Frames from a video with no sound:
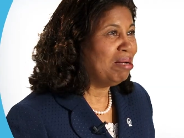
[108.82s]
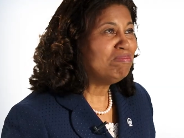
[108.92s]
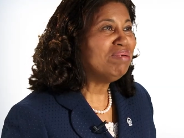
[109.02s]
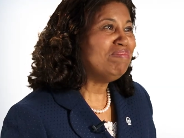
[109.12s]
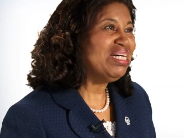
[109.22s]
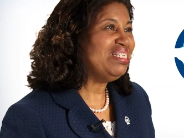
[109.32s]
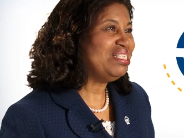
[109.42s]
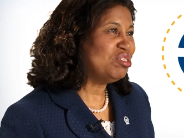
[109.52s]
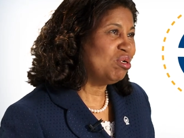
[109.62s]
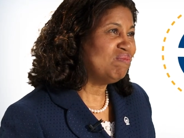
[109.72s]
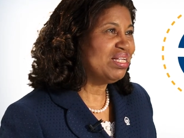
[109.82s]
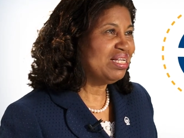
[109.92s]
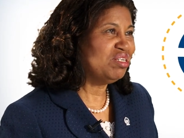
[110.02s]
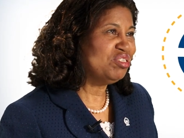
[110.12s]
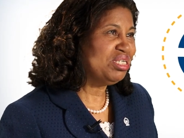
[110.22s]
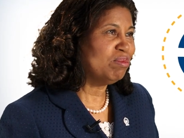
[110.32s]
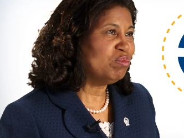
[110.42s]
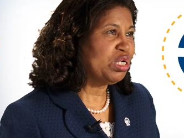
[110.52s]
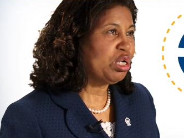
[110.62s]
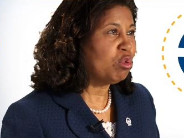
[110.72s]
Implementing servant leadership
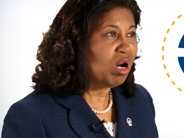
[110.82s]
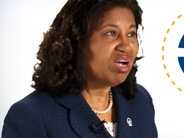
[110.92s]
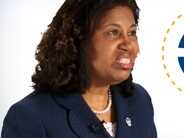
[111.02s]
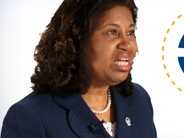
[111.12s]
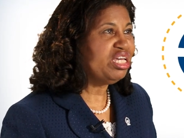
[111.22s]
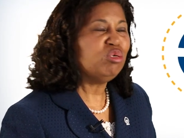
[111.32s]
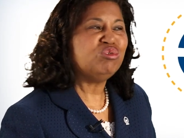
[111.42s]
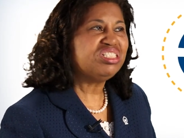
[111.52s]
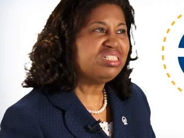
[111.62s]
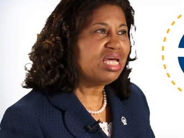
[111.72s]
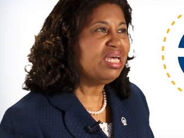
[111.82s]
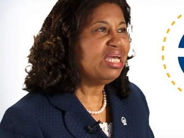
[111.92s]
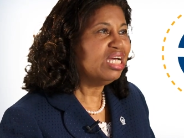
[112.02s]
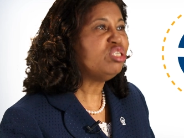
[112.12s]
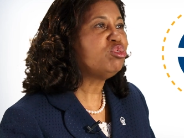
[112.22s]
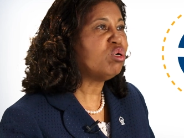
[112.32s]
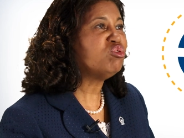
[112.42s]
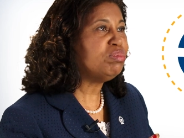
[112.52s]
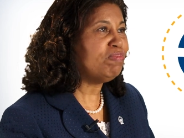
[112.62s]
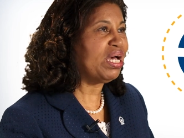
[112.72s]
requires that you stay
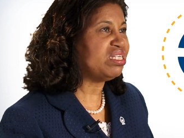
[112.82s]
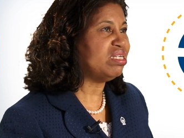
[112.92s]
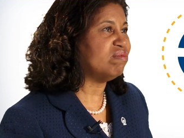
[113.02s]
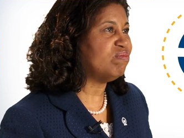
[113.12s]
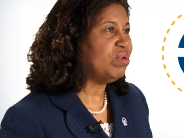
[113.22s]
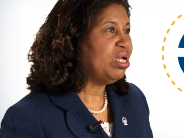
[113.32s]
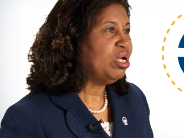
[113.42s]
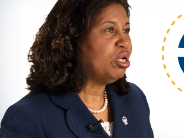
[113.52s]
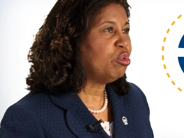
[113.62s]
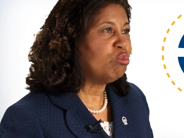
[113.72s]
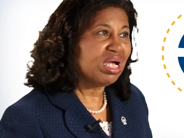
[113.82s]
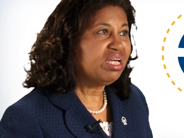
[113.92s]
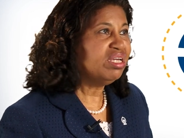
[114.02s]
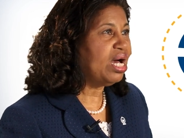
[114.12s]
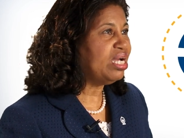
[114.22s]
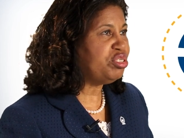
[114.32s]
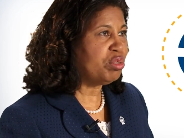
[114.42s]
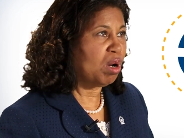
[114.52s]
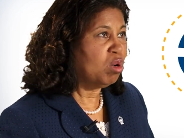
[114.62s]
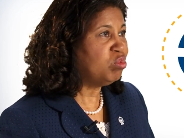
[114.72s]
introspective, recognize
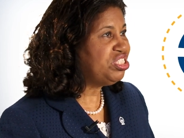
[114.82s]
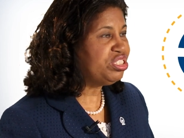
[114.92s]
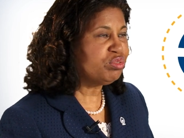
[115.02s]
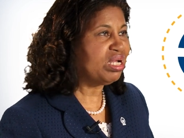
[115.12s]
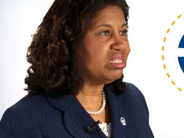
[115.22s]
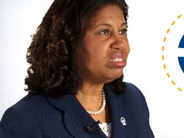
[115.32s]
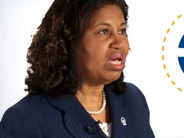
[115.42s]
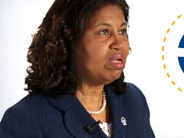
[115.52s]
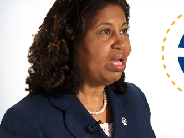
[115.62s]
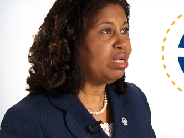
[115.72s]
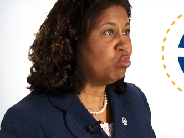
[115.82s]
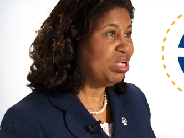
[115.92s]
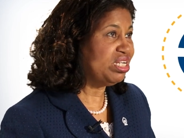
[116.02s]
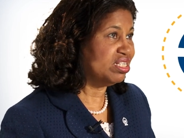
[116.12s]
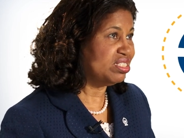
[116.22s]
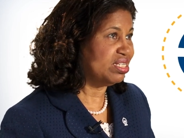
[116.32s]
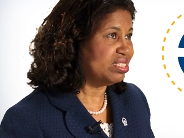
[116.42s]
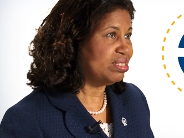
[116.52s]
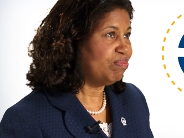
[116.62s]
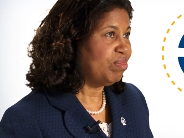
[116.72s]
your own strengths and
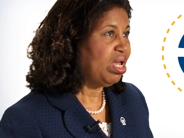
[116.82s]
weaknesses.